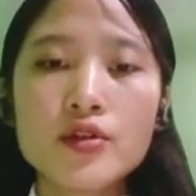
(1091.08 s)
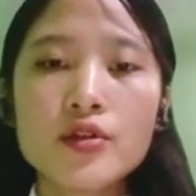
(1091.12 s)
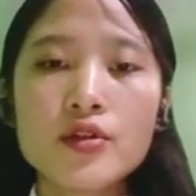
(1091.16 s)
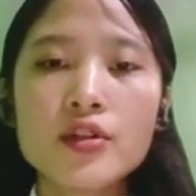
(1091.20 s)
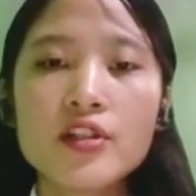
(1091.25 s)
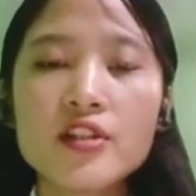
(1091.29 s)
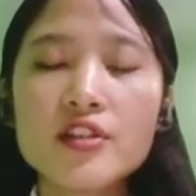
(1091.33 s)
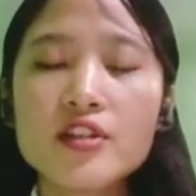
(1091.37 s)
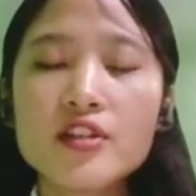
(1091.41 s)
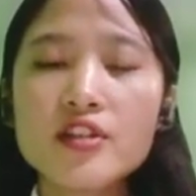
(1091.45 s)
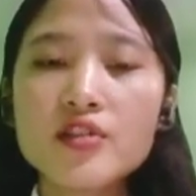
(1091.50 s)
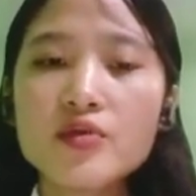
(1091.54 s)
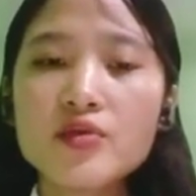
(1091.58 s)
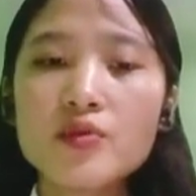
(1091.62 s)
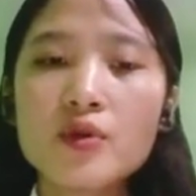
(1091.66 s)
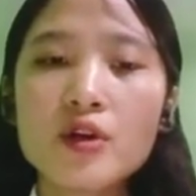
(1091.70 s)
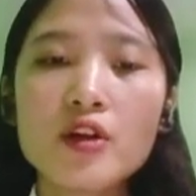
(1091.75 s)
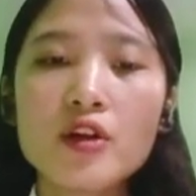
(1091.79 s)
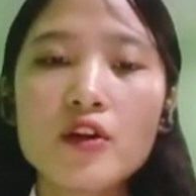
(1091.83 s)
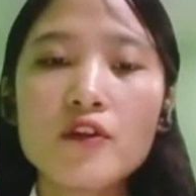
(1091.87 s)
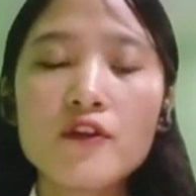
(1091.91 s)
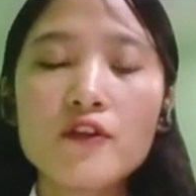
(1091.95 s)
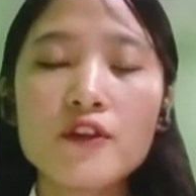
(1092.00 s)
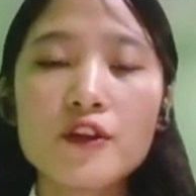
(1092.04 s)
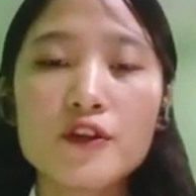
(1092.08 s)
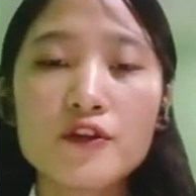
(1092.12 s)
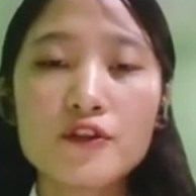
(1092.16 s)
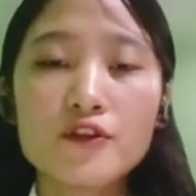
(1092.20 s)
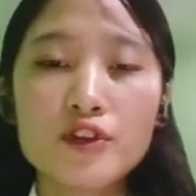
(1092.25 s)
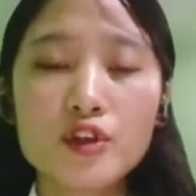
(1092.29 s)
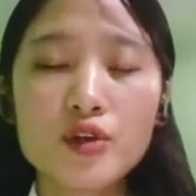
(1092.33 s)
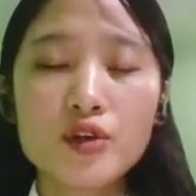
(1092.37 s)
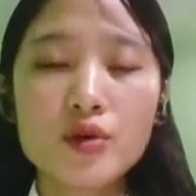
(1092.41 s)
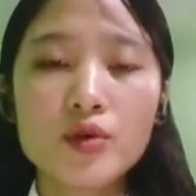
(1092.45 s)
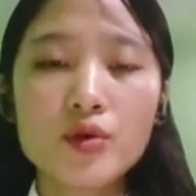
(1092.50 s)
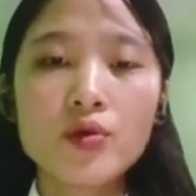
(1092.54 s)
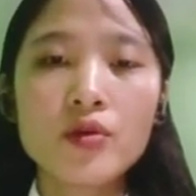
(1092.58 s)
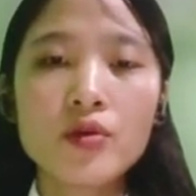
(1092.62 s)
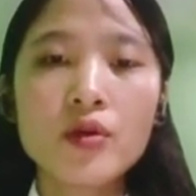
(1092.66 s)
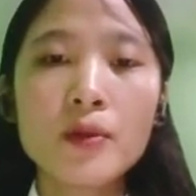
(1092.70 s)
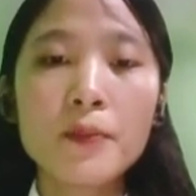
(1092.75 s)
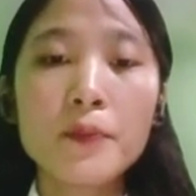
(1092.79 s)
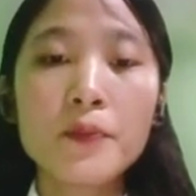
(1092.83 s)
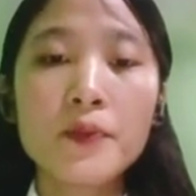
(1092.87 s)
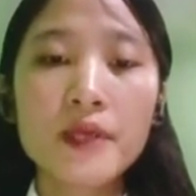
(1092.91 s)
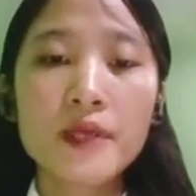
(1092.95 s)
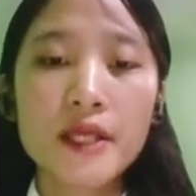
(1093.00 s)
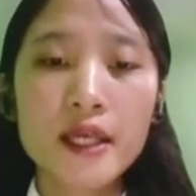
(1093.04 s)
So this is one of the PA
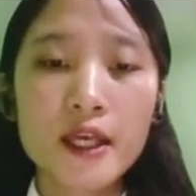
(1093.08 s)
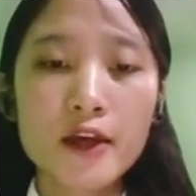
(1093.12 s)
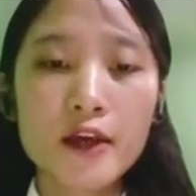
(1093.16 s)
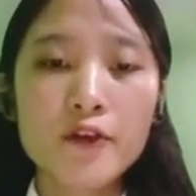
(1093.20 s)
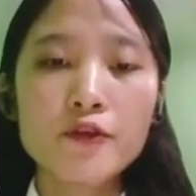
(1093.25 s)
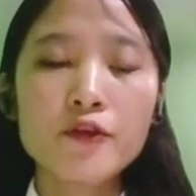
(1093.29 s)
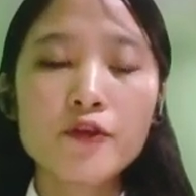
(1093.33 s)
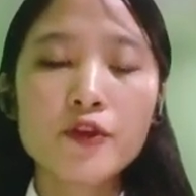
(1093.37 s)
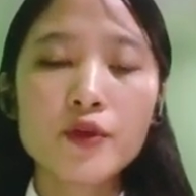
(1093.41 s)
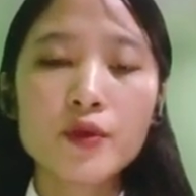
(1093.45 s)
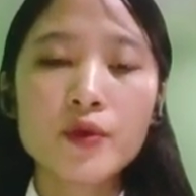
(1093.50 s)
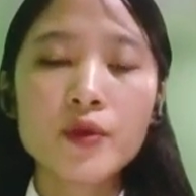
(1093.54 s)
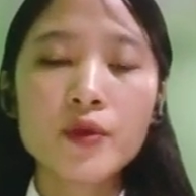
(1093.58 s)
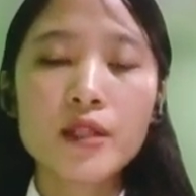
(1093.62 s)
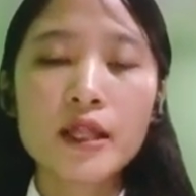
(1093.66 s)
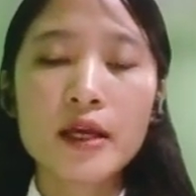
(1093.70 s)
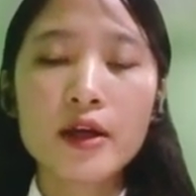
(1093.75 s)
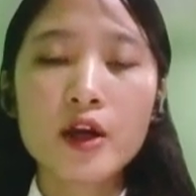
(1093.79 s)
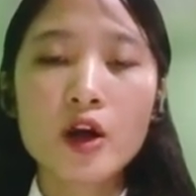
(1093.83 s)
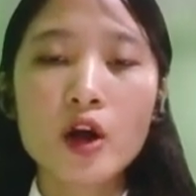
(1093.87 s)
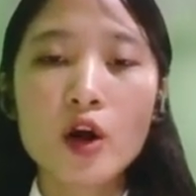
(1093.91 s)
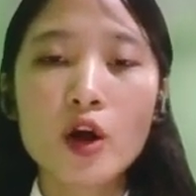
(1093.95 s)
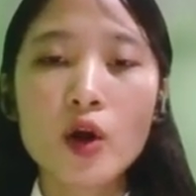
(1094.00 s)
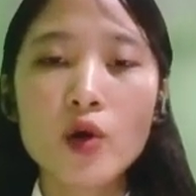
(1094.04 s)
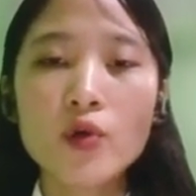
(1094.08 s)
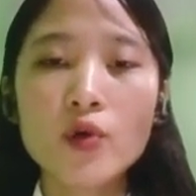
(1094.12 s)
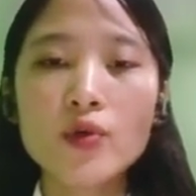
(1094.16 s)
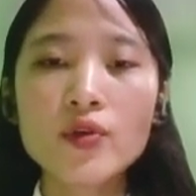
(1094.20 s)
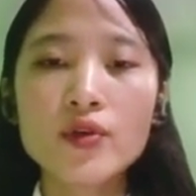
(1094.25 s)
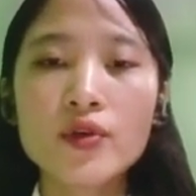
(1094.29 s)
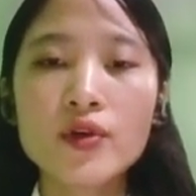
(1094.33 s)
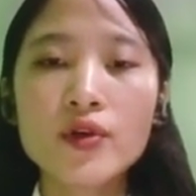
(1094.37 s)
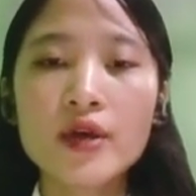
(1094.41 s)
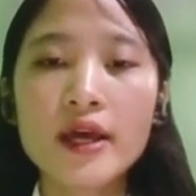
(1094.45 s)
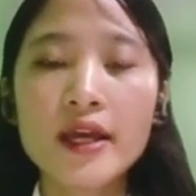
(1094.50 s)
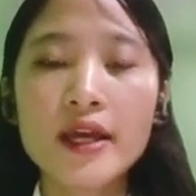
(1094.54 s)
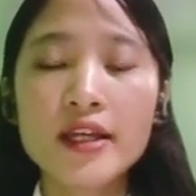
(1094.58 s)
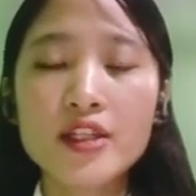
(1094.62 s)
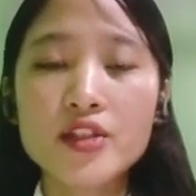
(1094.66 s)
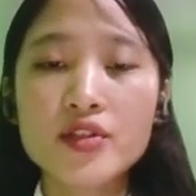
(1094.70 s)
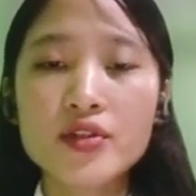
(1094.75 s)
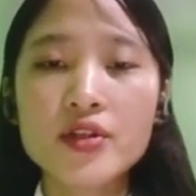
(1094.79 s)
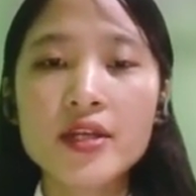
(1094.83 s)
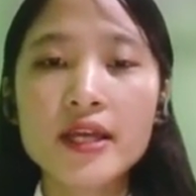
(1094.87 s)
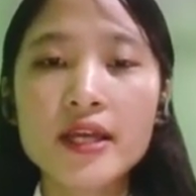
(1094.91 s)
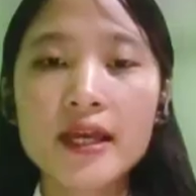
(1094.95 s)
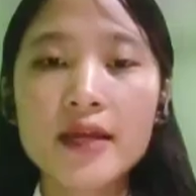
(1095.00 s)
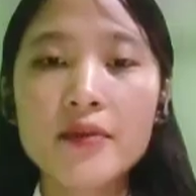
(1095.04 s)
view, like how the
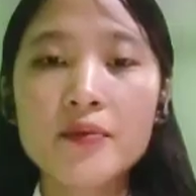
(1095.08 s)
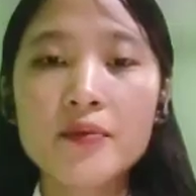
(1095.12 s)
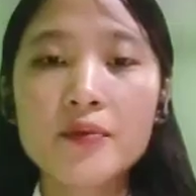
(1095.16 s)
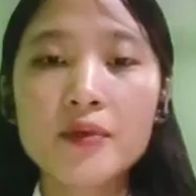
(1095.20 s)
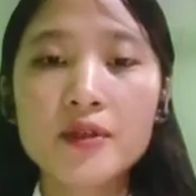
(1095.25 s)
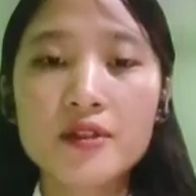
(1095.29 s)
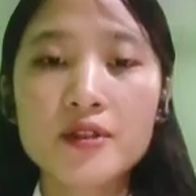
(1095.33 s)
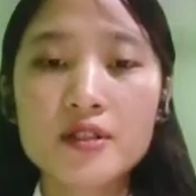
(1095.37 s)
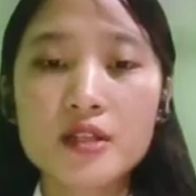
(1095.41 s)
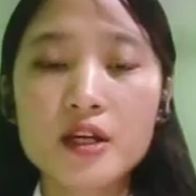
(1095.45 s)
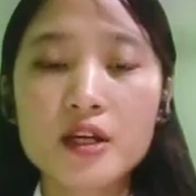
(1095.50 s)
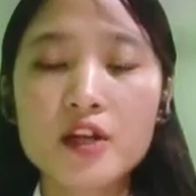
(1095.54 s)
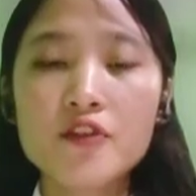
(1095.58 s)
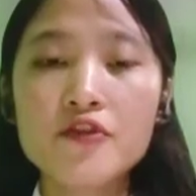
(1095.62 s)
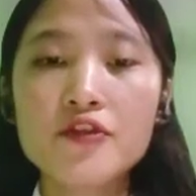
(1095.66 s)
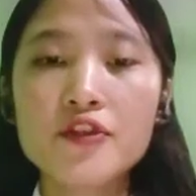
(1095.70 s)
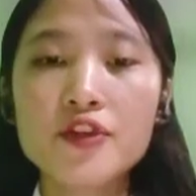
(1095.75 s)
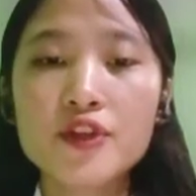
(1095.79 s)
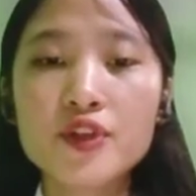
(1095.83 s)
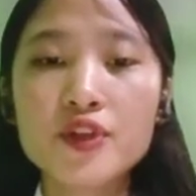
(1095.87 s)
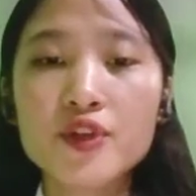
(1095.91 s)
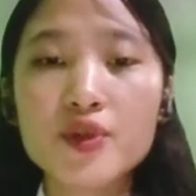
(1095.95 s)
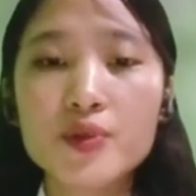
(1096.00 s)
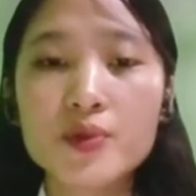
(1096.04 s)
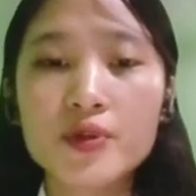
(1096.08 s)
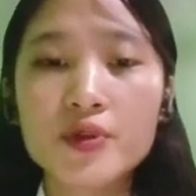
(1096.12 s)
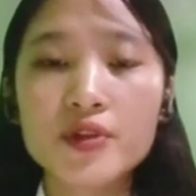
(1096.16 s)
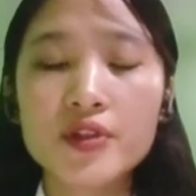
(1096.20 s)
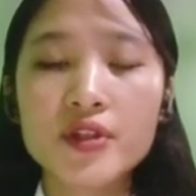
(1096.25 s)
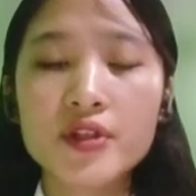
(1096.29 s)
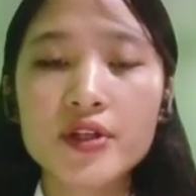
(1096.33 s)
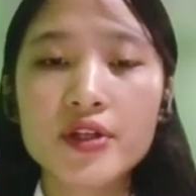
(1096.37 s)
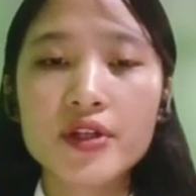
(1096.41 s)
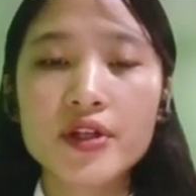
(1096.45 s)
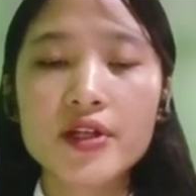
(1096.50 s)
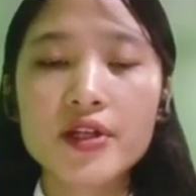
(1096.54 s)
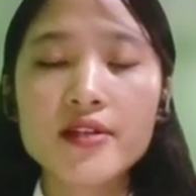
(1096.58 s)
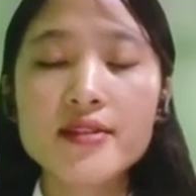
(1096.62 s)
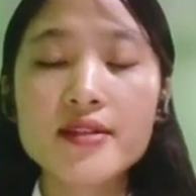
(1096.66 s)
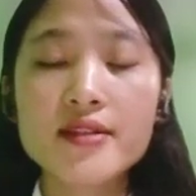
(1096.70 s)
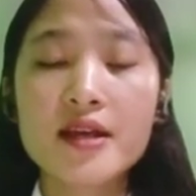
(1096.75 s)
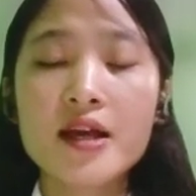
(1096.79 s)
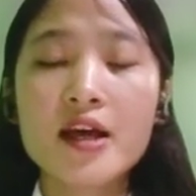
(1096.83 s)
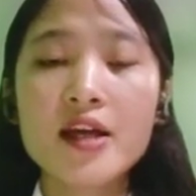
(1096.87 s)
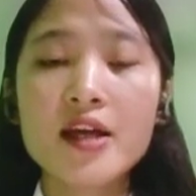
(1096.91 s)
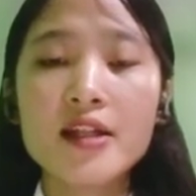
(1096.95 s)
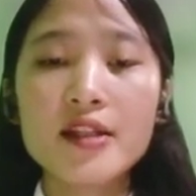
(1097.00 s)
X-ray can be done for pneumothorax.